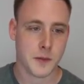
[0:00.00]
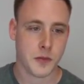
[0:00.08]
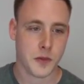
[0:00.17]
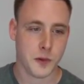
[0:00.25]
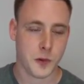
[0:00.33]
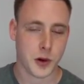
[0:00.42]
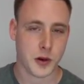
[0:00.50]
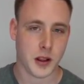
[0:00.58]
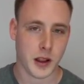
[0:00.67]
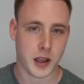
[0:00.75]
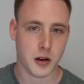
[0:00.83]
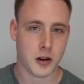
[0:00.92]
very
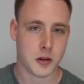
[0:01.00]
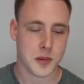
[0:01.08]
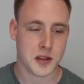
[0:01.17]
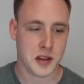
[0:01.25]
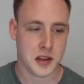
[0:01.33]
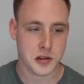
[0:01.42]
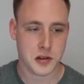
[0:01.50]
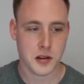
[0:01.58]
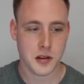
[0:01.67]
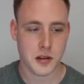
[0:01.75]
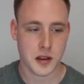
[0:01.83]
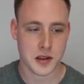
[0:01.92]
light
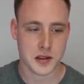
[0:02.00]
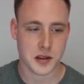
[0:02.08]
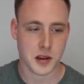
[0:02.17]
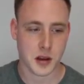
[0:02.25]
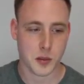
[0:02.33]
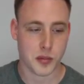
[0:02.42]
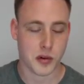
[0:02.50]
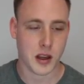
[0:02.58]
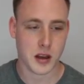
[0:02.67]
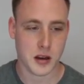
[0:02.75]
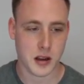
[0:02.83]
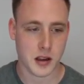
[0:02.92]
augmentation, things like
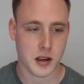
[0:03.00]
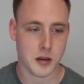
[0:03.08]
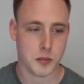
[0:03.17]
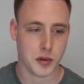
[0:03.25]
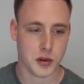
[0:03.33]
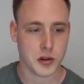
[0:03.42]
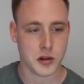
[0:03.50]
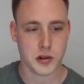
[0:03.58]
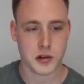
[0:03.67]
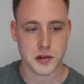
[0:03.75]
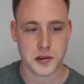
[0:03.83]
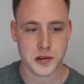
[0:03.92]
brightening,
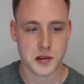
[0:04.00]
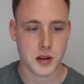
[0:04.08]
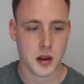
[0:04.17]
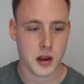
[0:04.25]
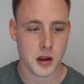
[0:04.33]
blurs,